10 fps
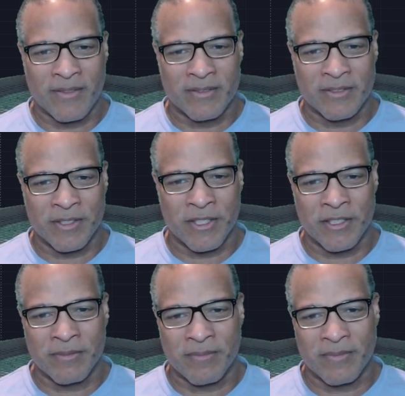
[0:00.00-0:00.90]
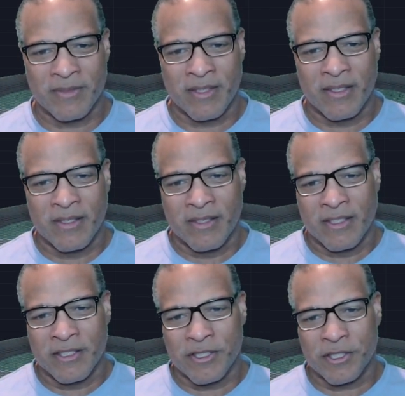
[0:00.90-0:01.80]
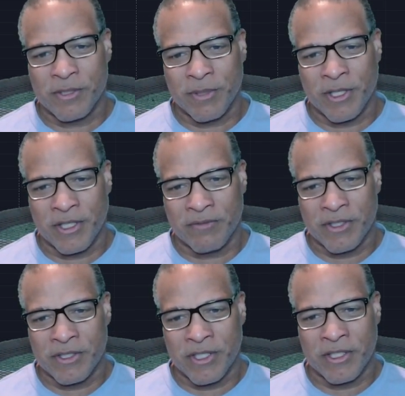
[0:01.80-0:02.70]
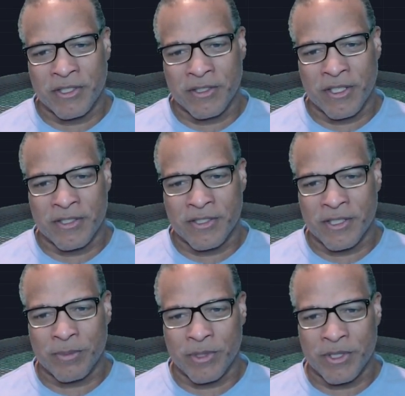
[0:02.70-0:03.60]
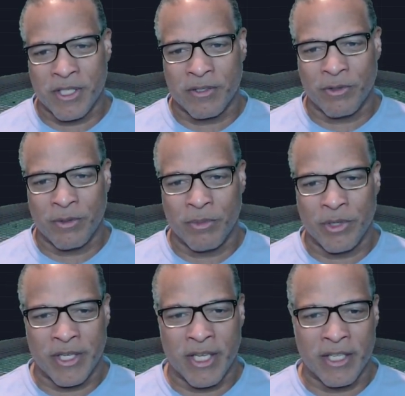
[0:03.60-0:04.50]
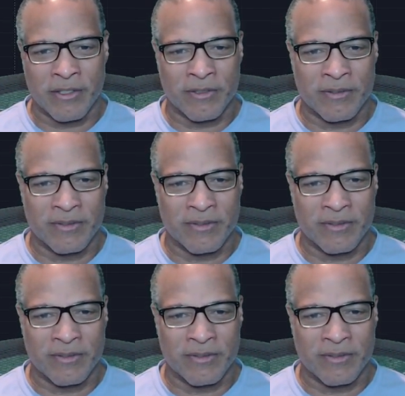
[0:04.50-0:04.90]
Okay? And just about every day you get a 6% or more candle.